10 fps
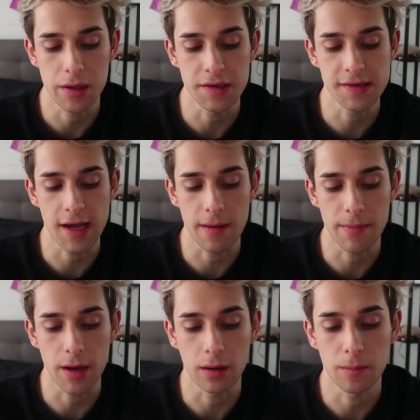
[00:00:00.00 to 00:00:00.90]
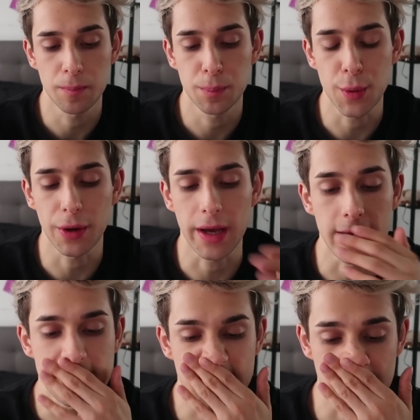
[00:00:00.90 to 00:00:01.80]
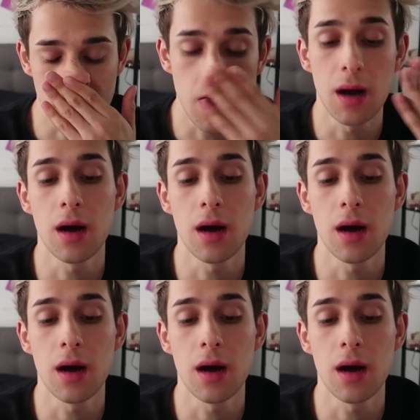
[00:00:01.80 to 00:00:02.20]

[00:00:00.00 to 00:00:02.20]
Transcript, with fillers: He's typing. Okay, I said,